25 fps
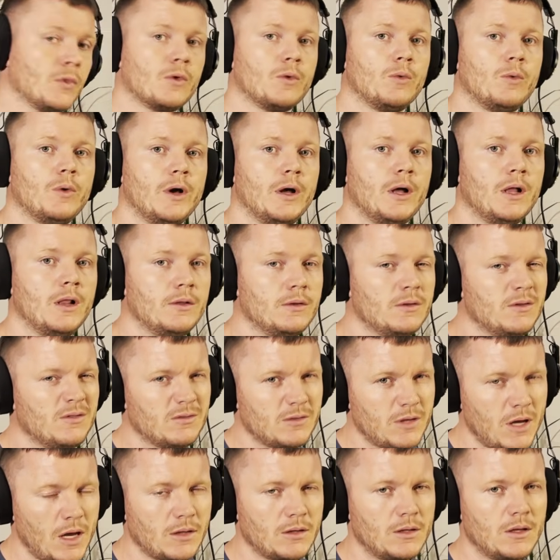Well,
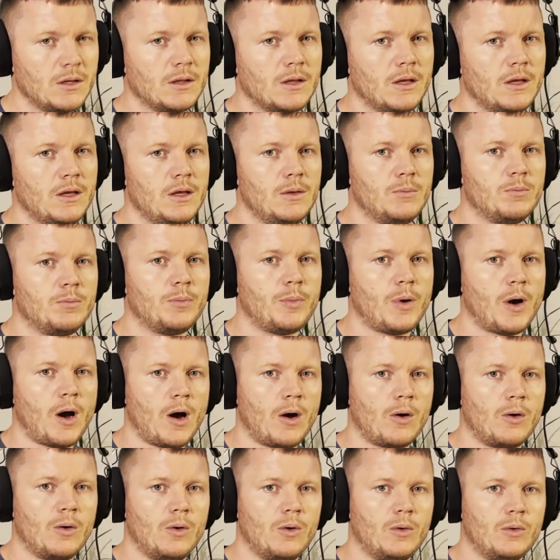technically he
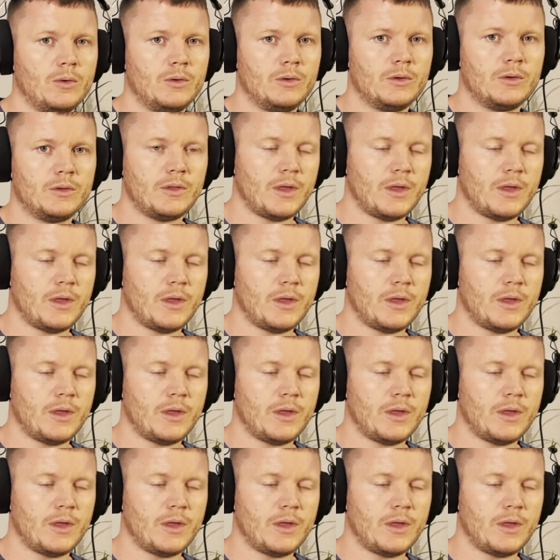borrowed